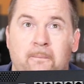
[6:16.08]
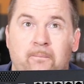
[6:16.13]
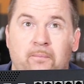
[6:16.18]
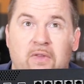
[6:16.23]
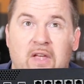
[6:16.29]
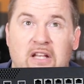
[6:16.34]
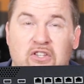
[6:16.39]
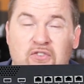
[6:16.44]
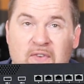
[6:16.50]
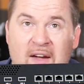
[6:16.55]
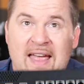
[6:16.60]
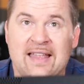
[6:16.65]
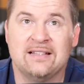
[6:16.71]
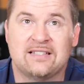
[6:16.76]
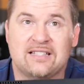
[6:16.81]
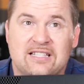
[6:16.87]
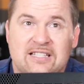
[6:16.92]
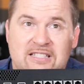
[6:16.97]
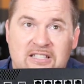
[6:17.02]

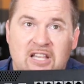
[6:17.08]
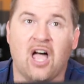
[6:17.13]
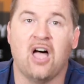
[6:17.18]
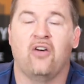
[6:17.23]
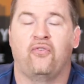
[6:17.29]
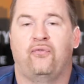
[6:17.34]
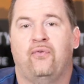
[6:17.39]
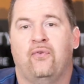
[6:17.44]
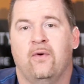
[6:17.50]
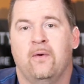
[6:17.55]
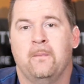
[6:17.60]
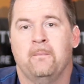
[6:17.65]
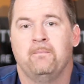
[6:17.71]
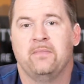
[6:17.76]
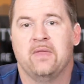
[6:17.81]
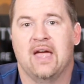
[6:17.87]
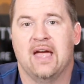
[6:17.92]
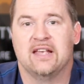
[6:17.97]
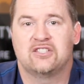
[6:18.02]
advanced stuff
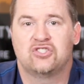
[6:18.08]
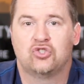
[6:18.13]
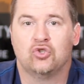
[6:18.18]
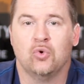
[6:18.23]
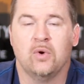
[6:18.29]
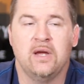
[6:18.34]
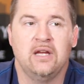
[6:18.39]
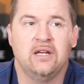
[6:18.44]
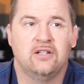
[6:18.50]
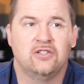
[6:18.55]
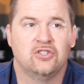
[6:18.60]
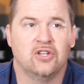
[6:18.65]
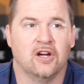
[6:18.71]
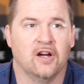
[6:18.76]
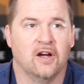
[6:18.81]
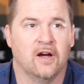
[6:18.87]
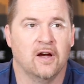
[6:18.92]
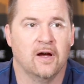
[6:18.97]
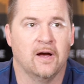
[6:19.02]
as doing the
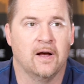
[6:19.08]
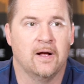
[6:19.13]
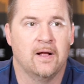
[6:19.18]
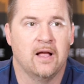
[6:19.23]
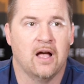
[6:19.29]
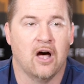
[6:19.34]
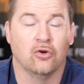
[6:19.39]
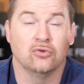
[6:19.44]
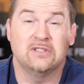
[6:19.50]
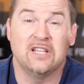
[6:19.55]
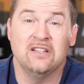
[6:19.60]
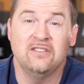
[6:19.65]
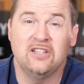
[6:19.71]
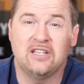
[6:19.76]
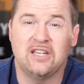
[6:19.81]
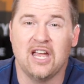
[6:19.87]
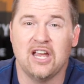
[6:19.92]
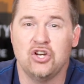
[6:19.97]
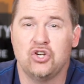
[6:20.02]

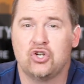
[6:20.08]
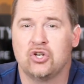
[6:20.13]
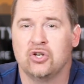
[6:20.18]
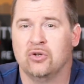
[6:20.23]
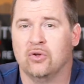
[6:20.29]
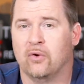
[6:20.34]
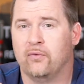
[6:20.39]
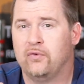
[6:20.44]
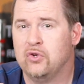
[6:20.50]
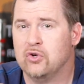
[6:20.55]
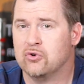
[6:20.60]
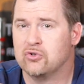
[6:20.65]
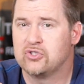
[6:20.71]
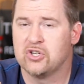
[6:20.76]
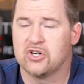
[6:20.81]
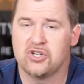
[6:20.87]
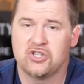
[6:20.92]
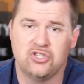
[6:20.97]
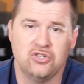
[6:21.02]
authentication of
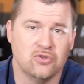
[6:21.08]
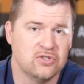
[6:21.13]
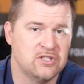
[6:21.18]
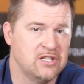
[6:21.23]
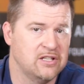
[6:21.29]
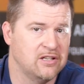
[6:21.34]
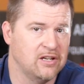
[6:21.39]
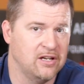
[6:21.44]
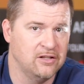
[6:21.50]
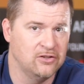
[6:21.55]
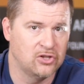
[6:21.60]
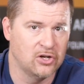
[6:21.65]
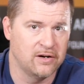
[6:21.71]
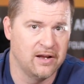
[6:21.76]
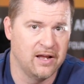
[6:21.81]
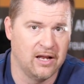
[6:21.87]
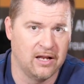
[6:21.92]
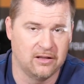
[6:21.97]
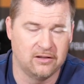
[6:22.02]
users using the
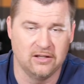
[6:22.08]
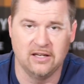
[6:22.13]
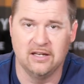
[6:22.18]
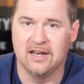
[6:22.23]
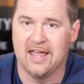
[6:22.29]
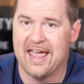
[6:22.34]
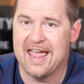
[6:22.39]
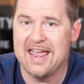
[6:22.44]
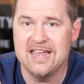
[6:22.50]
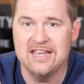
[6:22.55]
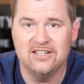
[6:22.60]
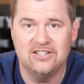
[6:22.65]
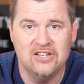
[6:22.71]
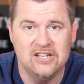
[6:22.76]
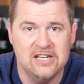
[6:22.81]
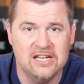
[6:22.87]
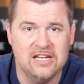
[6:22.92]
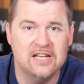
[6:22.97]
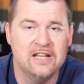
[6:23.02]
internet in
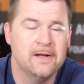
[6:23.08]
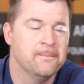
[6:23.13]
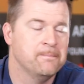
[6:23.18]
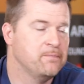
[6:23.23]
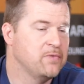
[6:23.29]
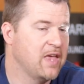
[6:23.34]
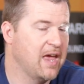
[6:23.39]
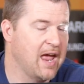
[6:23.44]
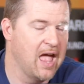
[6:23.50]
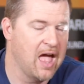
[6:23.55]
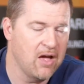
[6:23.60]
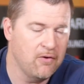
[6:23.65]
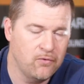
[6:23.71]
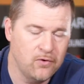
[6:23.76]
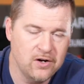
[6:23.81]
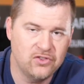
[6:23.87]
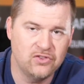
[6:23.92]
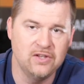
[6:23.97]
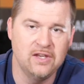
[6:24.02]
AD.
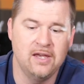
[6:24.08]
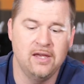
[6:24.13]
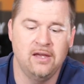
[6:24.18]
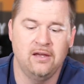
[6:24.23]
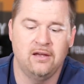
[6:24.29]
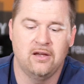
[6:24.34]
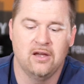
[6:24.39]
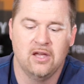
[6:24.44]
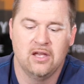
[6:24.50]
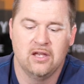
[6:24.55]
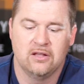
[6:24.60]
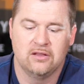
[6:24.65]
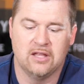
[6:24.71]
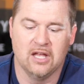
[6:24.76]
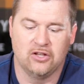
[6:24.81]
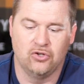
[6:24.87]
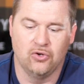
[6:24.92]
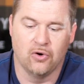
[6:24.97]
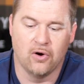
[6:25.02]
Everything
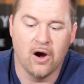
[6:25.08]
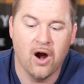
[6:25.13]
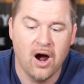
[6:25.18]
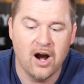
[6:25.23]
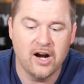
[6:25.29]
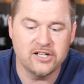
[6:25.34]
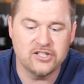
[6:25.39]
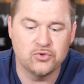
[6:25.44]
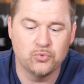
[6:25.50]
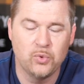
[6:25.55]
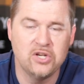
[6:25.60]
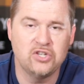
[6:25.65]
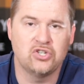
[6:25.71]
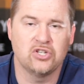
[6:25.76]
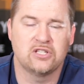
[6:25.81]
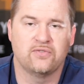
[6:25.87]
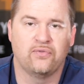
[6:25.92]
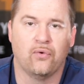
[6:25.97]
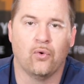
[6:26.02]
that your heart
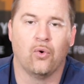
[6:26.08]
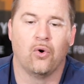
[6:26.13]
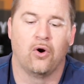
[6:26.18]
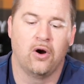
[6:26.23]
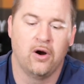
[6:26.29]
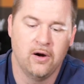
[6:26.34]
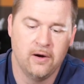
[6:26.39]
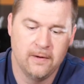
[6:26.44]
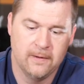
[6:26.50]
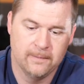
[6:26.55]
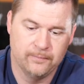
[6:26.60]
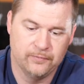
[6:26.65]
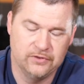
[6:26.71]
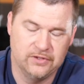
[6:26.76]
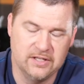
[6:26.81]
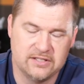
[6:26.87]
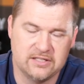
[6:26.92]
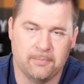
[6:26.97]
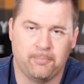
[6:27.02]
wishes for,
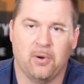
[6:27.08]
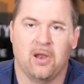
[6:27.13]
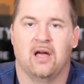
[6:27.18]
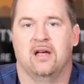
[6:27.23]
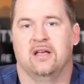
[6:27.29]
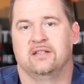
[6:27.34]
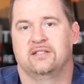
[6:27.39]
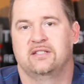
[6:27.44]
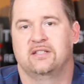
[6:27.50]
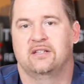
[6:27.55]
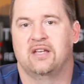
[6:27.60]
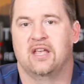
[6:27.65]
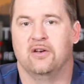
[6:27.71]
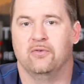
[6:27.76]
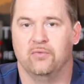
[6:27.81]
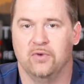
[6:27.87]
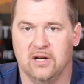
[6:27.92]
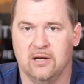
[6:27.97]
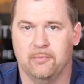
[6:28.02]
this appliance can
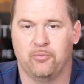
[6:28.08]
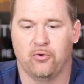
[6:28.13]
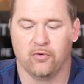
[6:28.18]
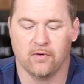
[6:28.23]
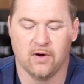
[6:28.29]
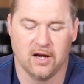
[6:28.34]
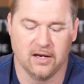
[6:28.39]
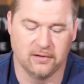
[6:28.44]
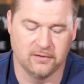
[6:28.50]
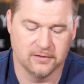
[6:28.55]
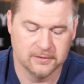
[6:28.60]
really provide.